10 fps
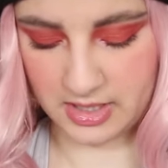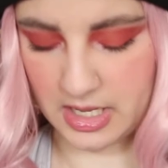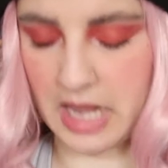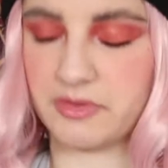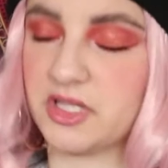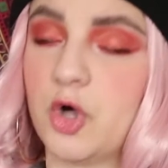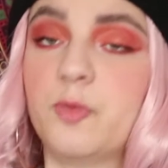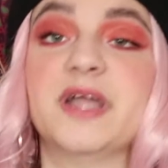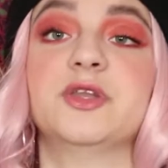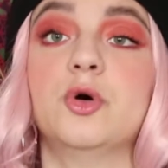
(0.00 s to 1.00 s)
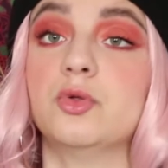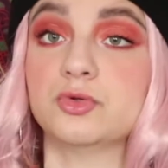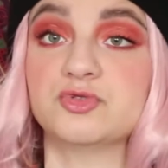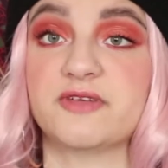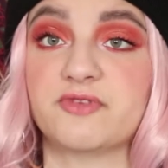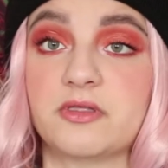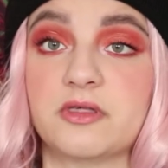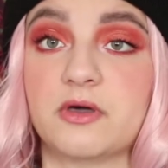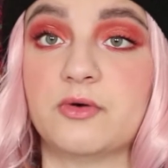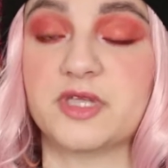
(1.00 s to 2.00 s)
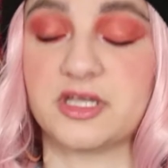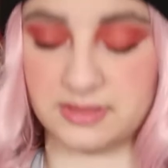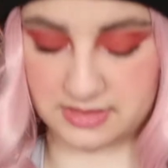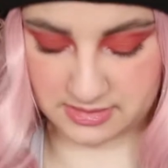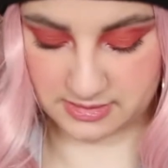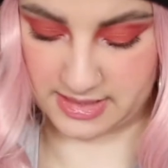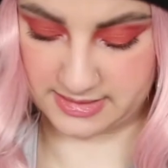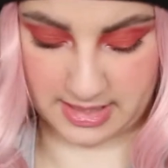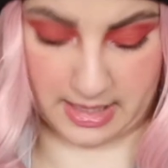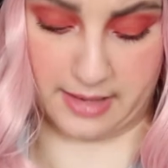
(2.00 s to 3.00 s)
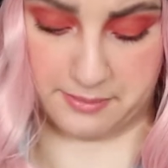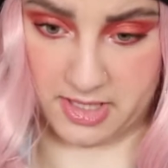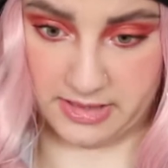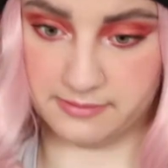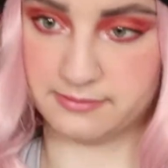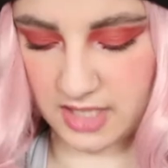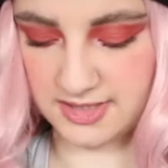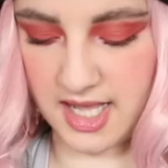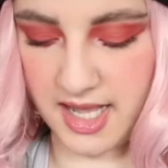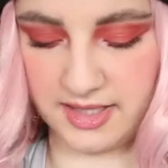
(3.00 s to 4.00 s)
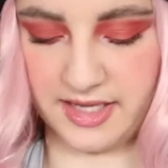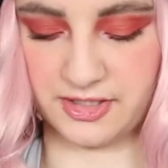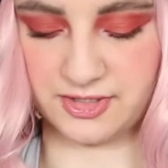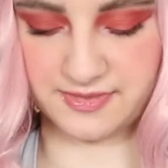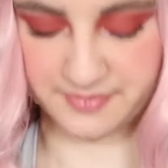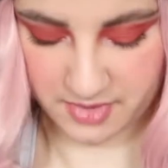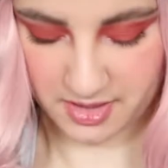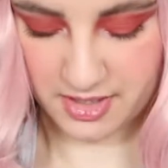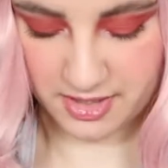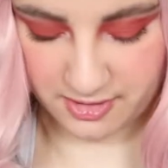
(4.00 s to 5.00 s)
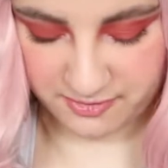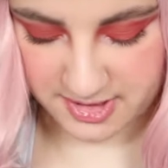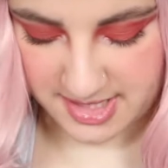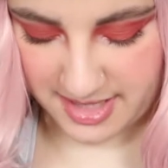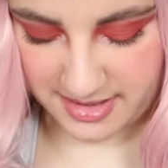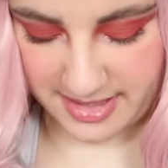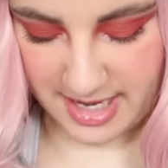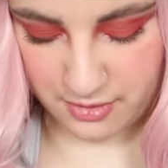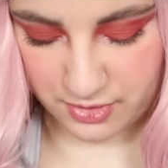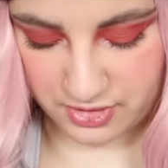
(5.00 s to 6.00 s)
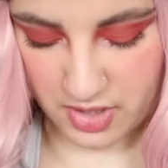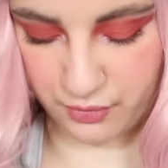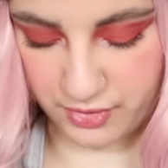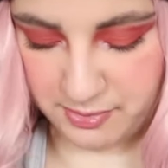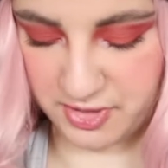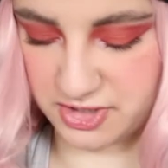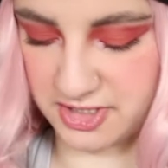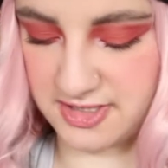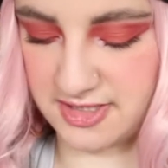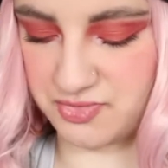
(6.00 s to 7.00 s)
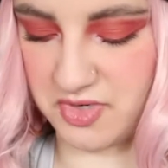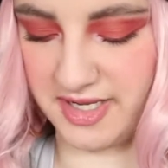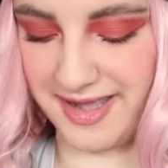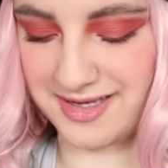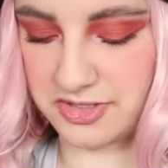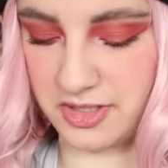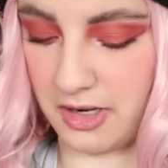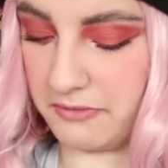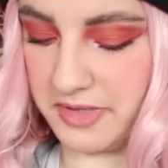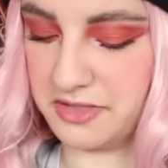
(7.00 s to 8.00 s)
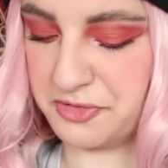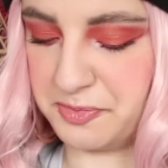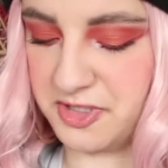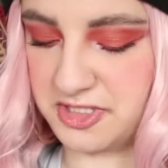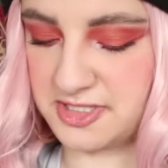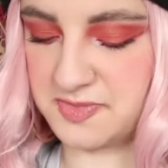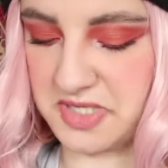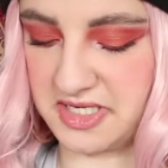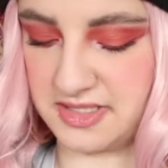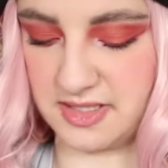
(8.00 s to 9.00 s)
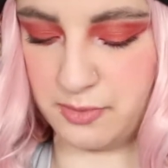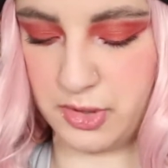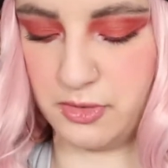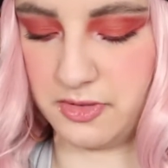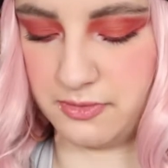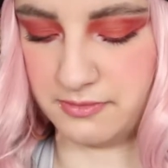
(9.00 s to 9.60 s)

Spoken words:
I really hope I don't lose everything though, because that's a lot of money. On to highlighters. The first highlight I would repurchase is one I actually already repurchased because it broke